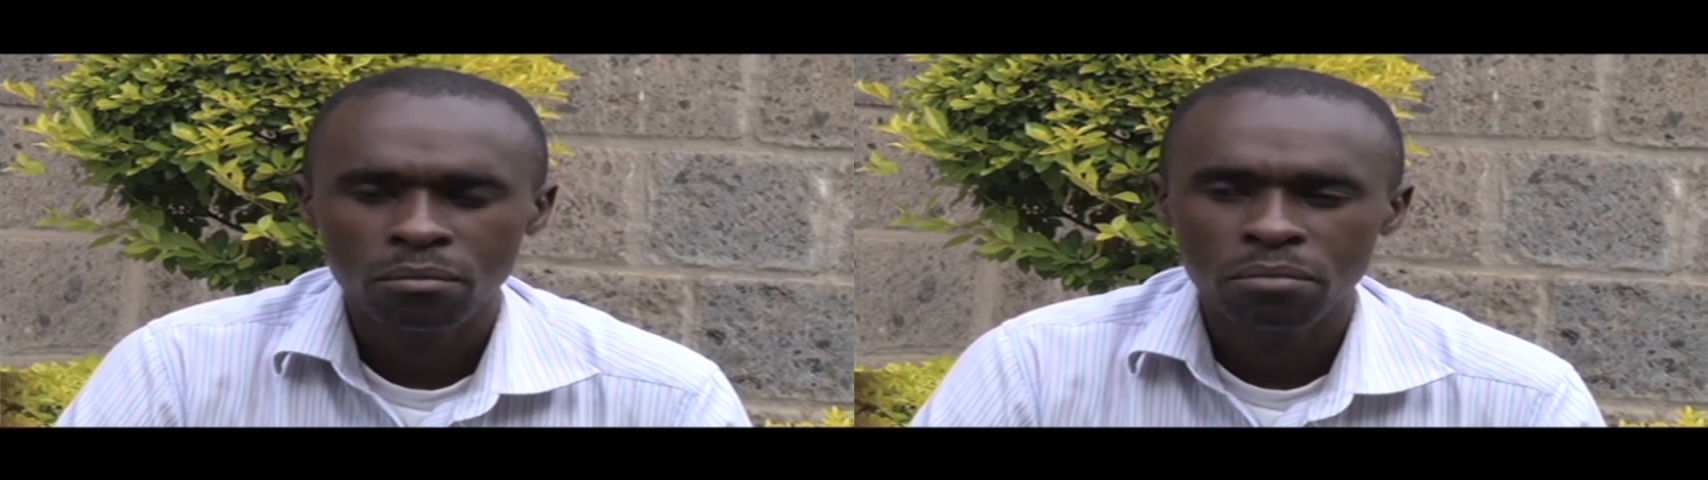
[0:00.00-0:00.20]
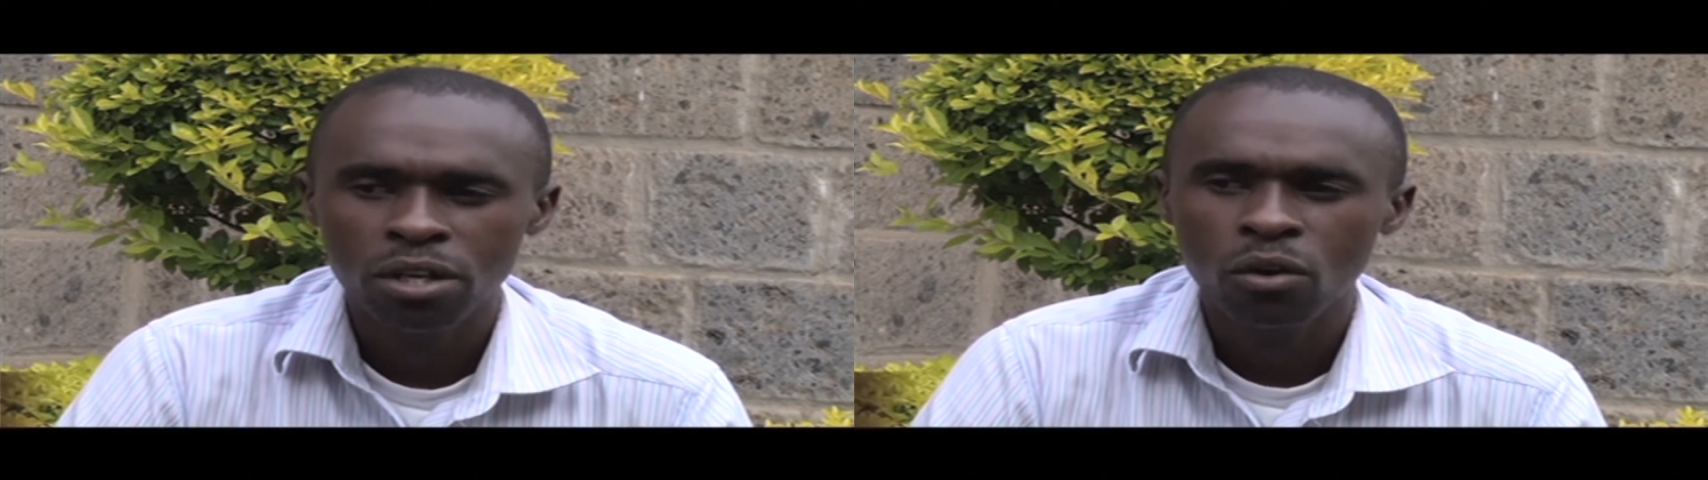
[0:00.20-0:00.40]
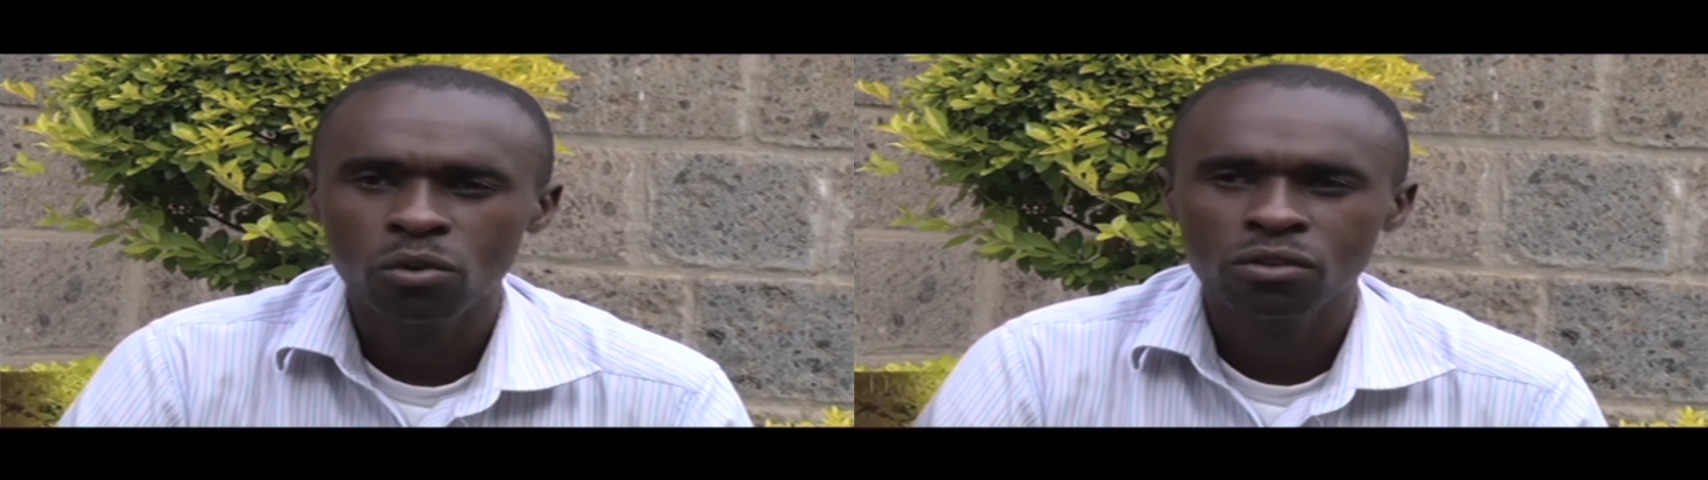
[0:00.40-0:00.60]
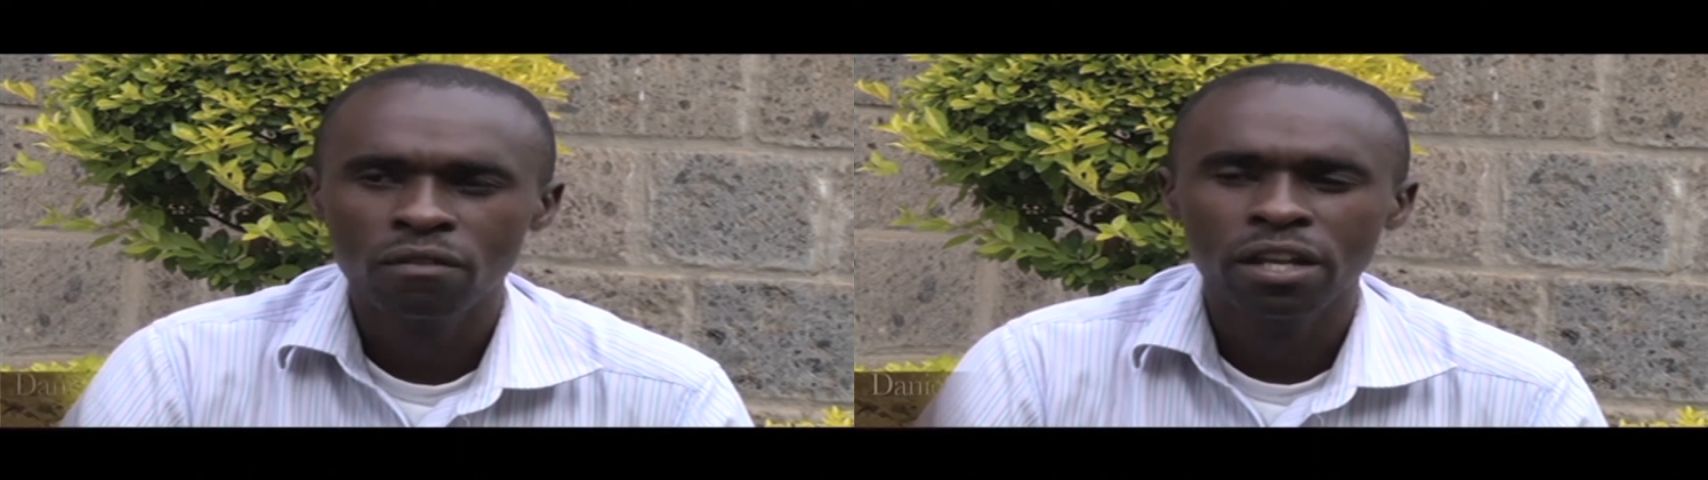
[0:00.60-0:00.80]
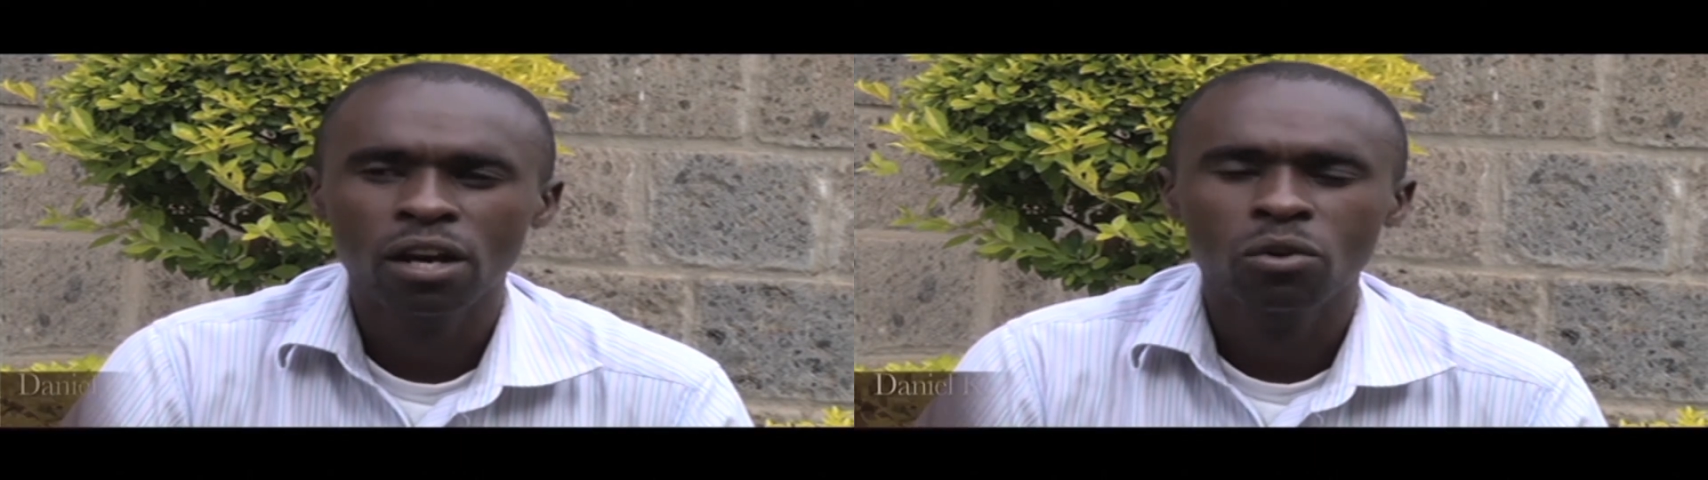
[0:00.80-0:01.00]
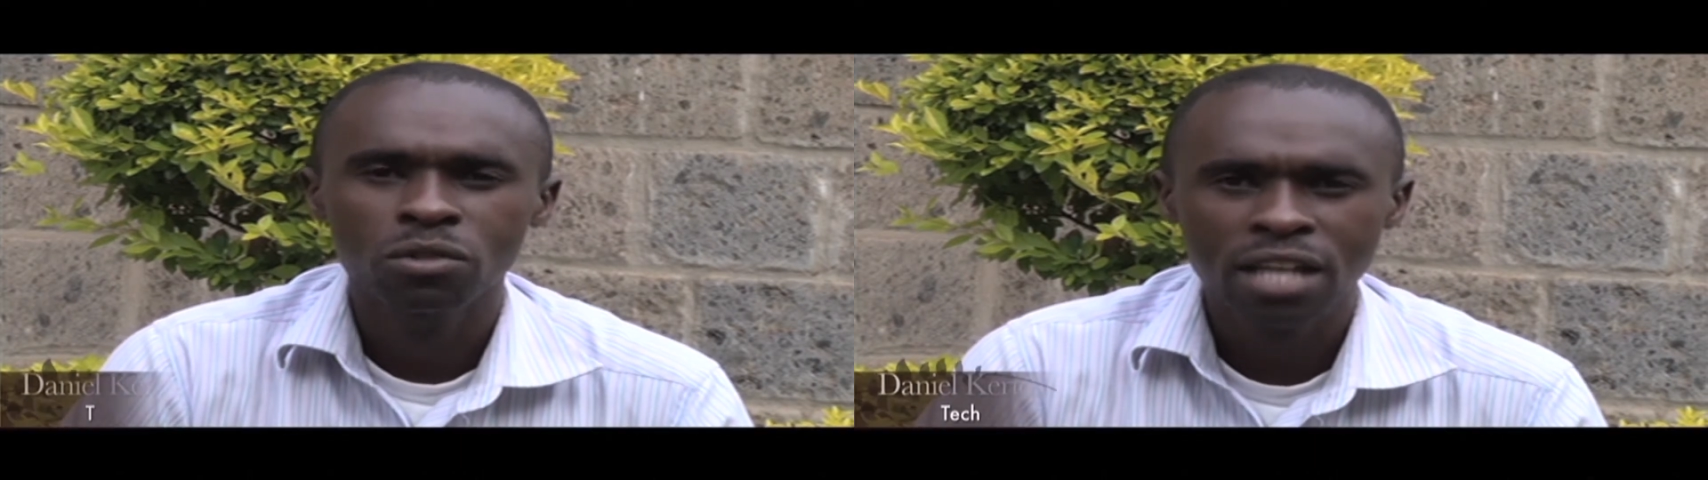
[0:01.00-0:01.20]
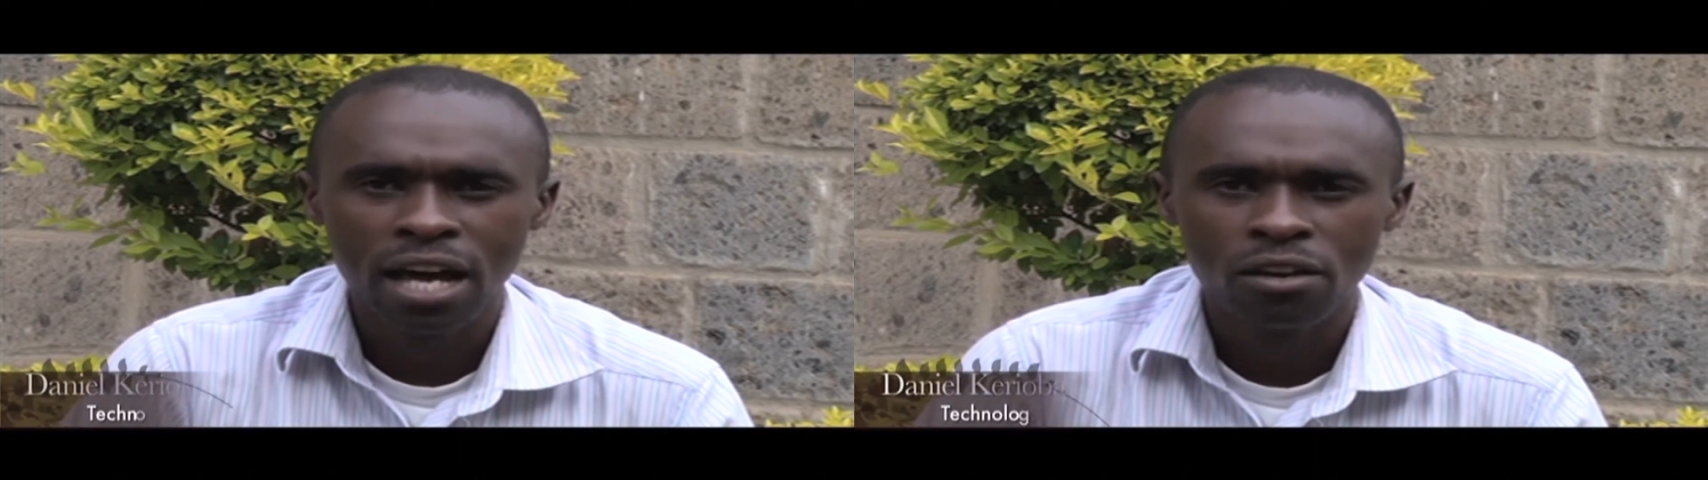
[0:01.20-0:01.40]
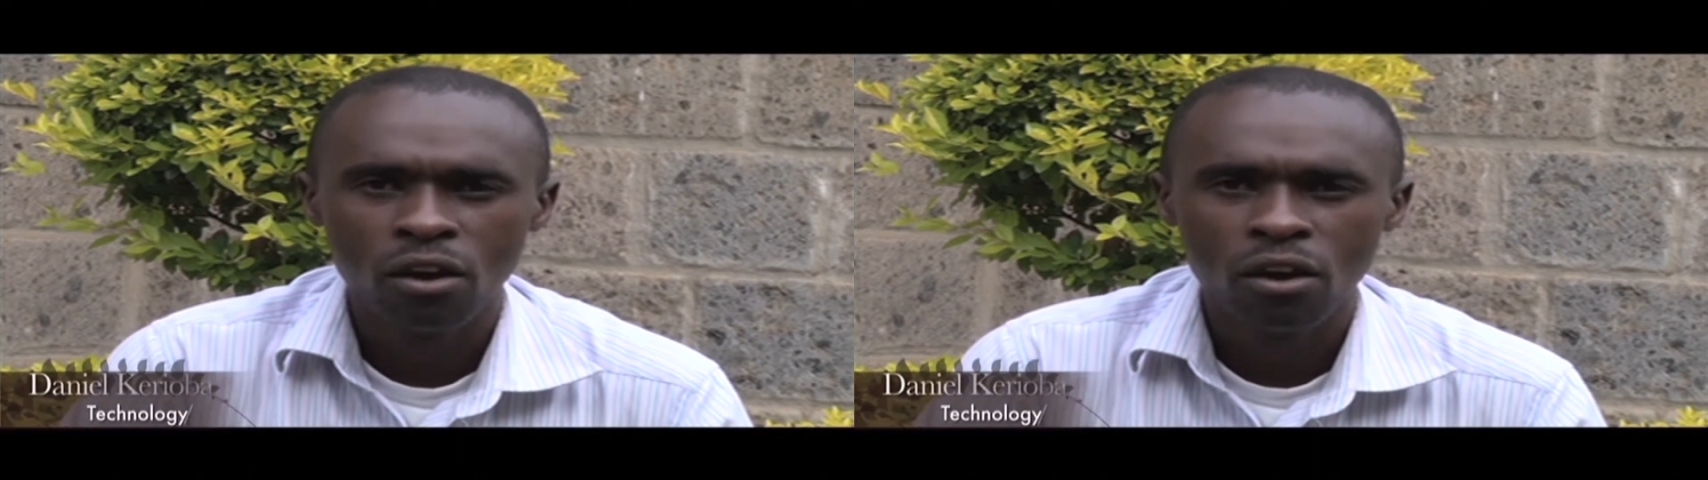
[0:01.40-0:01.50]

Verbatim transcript: because of the concern